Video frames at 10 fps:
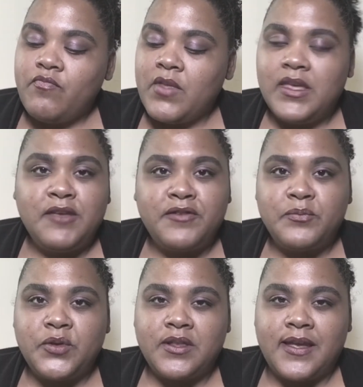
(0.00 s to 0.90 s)
even
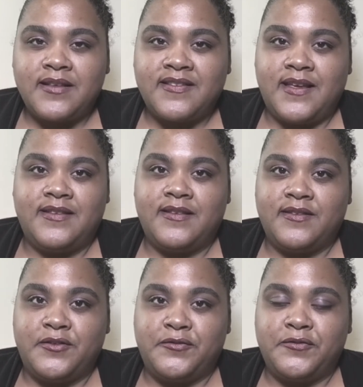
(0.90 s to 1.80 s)
put like slices
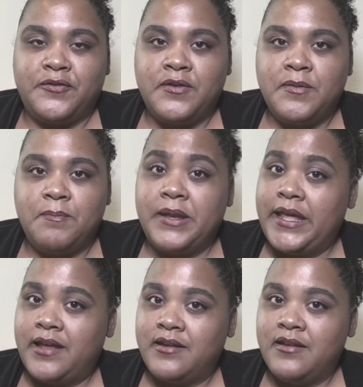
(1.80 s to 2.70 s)
of
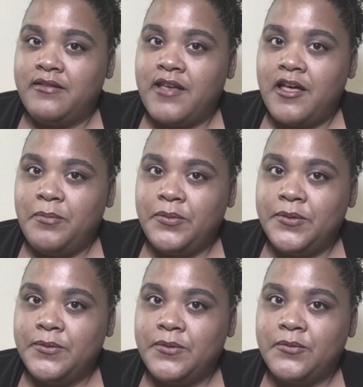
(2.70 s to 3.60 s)
banana on top
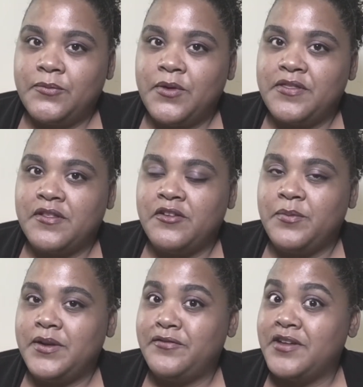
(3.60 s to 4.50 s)
with a little
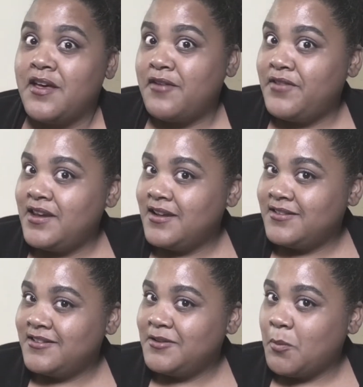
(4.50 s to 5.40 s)
bit of agave
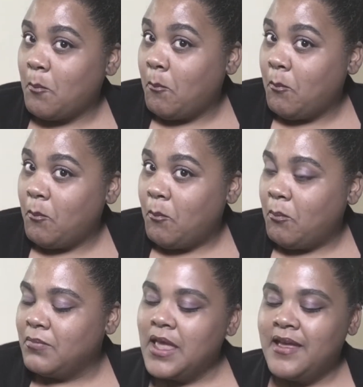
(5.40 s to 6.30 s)
nectar.
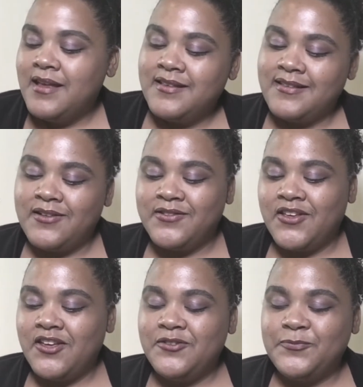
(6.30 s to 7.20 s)
Sounds
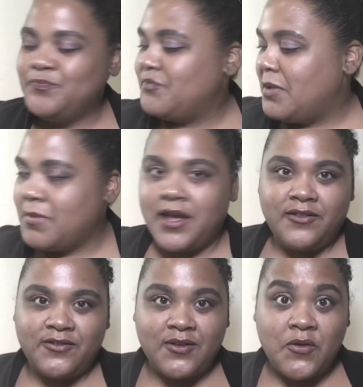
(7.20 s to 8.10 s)
good. My
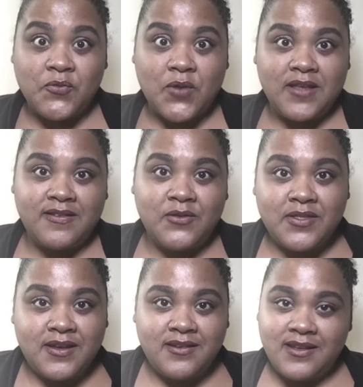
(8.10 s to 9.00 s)
mind's racing with
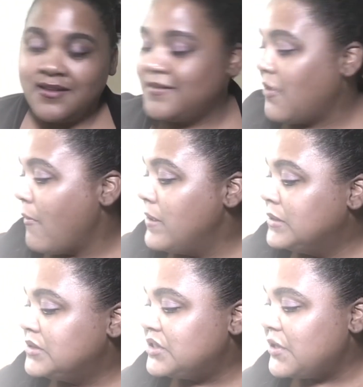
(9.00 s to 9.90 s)
ideas.
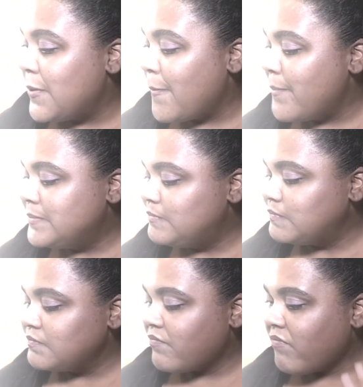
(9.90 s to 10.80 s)
So,
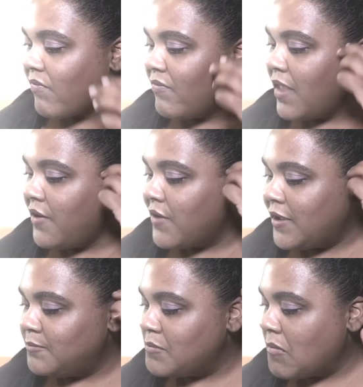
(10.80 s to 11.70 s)
all right.